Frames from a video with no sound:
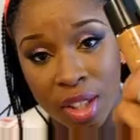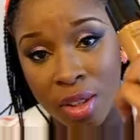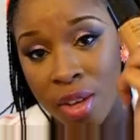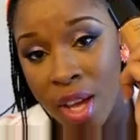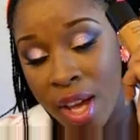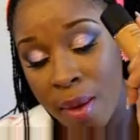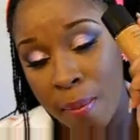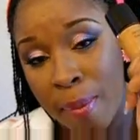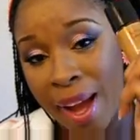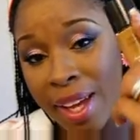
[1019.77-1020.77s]
So
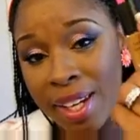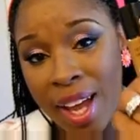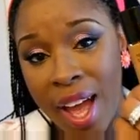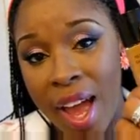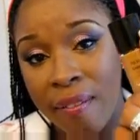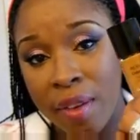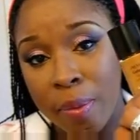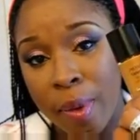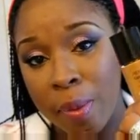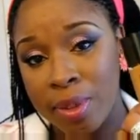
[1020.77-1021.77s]
by it not having
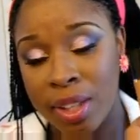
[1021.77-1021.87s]
the pump,